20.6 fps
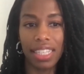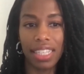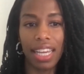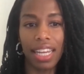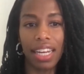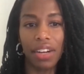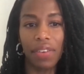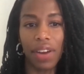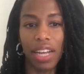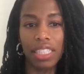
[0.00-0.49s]
and a
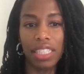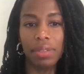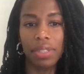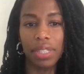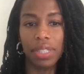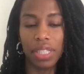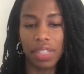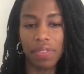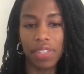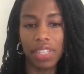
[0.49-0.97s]
graduate
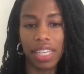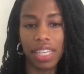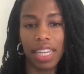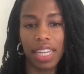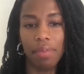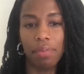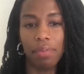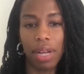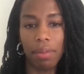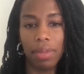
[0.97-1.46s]
certificate
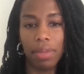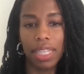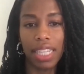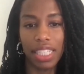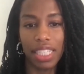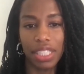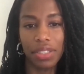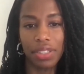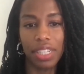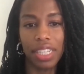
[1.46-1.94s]
in Public
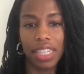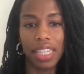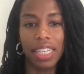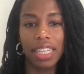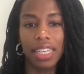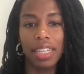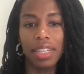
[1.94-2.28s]
History